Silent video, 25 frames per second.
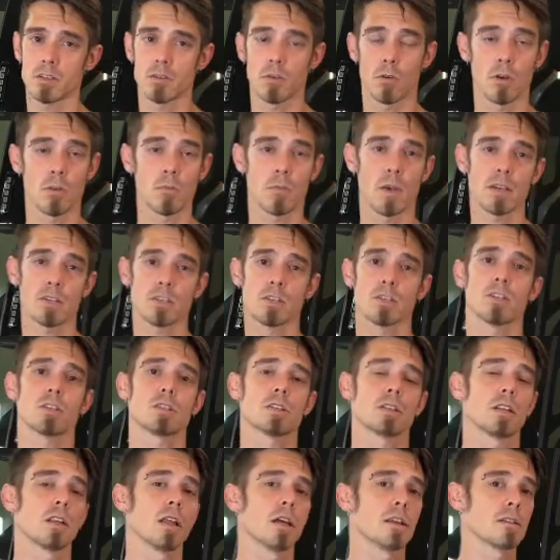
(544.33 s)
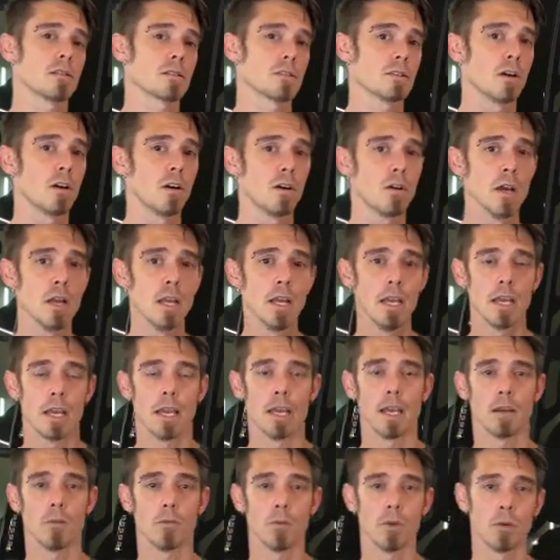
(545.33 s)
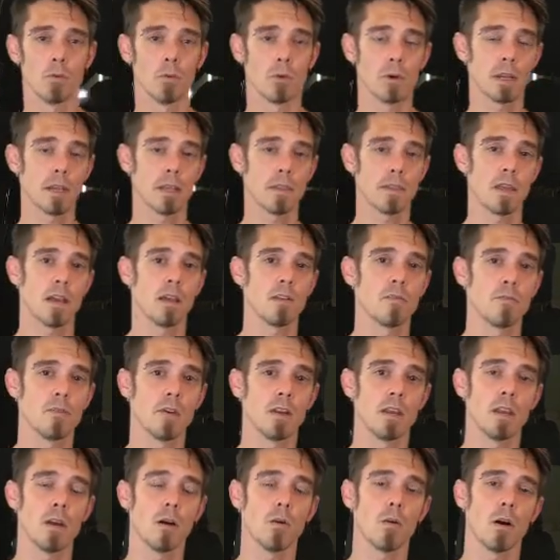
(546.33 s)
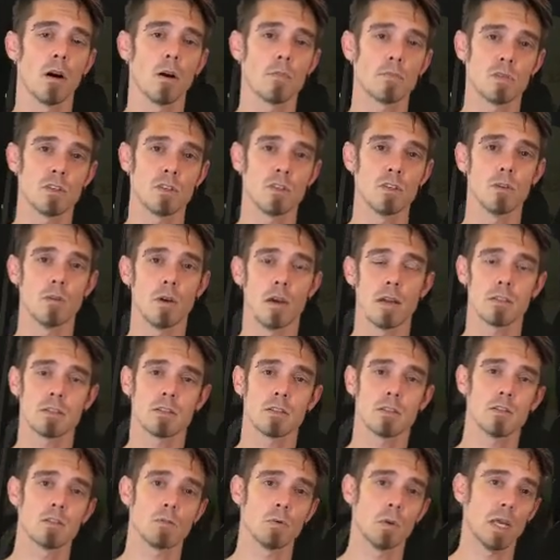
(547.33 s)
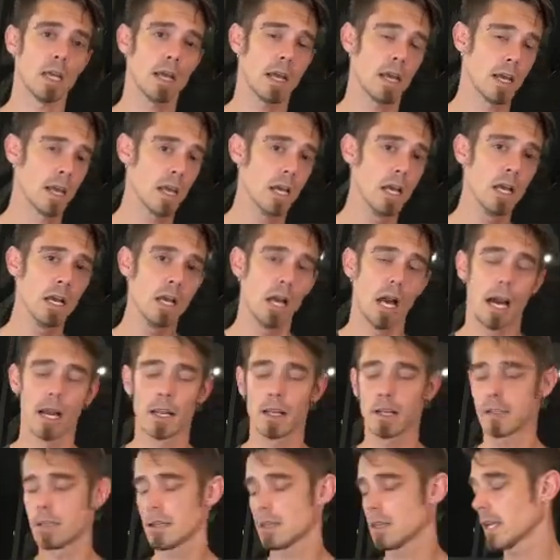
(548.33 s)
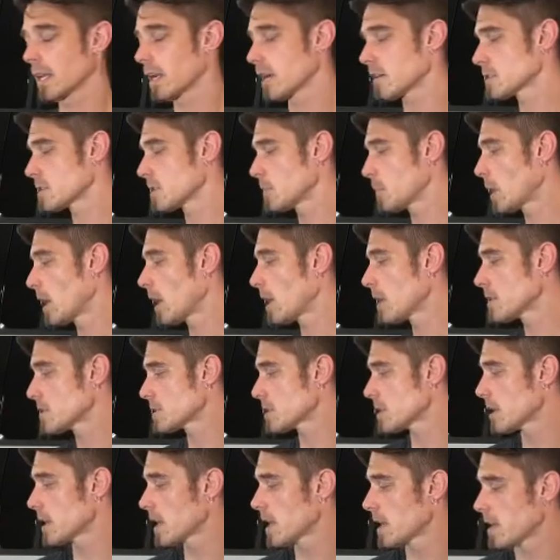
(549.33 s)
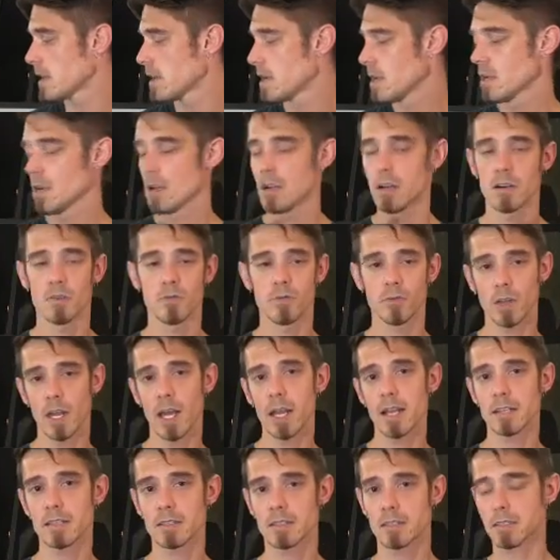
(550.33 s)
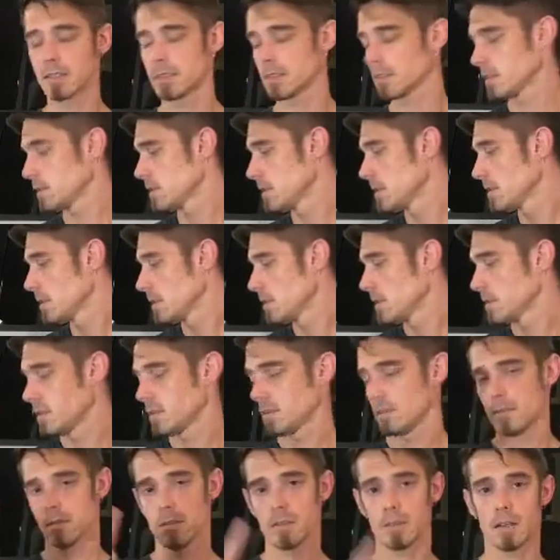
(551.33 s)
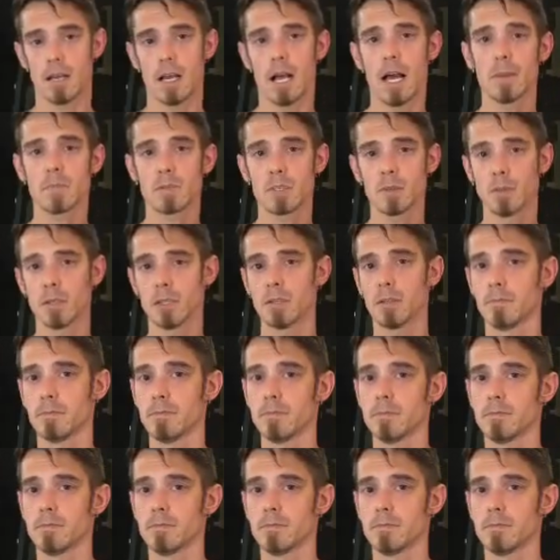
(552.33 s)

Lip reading: or message us and let us know, and we will get that video up to you as soon as we can. I'd like to thank our suppliers today, Flex, Optimum,